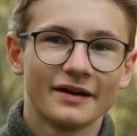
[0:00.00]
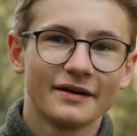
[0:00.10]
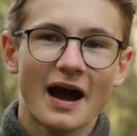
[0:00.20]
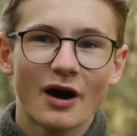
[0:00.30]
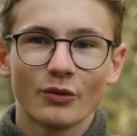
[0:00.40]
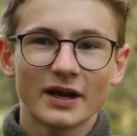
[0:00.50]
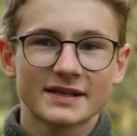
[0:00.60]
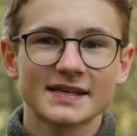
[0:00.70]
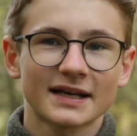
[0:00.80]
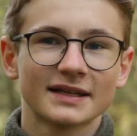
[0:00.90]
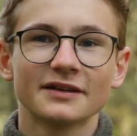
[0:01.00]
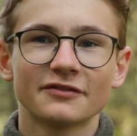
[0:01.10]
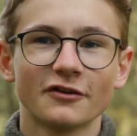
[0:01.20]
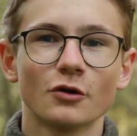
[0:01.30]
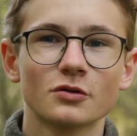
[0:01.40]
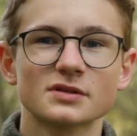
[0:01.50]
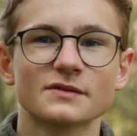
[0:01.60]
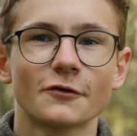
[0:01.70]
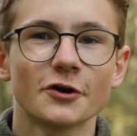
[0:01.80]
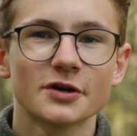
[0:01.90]
how exactly the
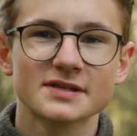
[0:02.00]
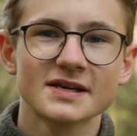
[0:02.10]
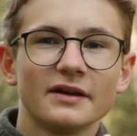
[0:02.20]
focus works,